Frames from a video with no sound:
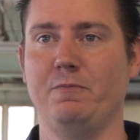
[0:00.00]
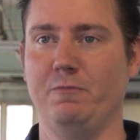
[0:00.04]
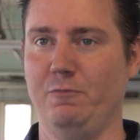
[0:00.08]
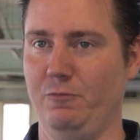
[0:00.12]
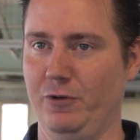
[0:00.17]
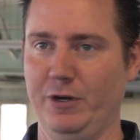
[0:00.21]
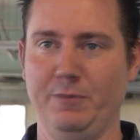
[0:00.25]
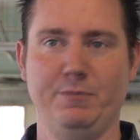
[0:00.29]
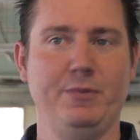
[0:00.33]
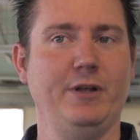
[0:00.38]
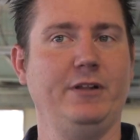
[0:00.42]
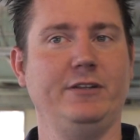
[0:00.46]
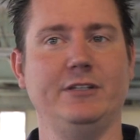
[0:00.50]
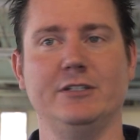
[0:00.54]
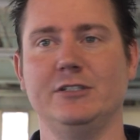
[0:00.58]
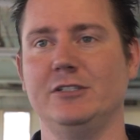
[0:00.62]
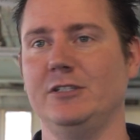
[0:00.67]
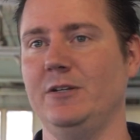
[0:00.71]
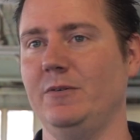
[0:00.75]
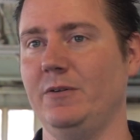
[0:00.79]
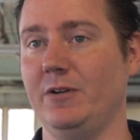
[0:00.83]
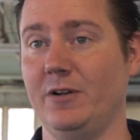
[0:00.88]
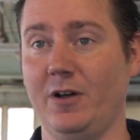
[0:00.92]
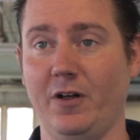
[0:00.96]
rebuild the
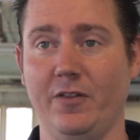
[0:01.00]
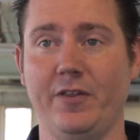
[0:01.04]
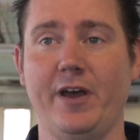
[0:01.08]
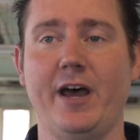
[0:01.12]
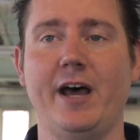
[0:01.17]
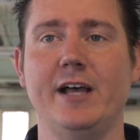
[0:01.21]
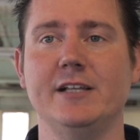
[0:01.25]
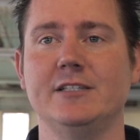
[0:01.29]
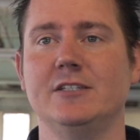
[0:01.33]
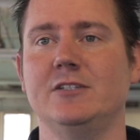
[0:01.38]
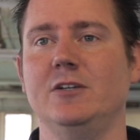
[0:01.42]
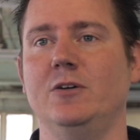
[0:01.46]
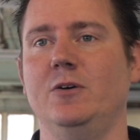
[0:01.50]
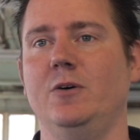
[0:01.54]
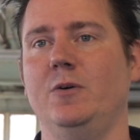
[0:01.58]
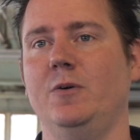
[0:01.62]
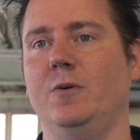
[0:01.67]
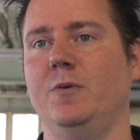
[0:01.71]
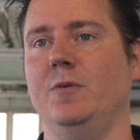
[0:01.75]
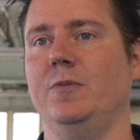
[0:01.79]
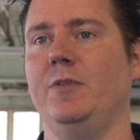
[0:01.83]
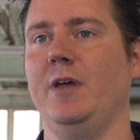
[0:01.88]
suit and all that, so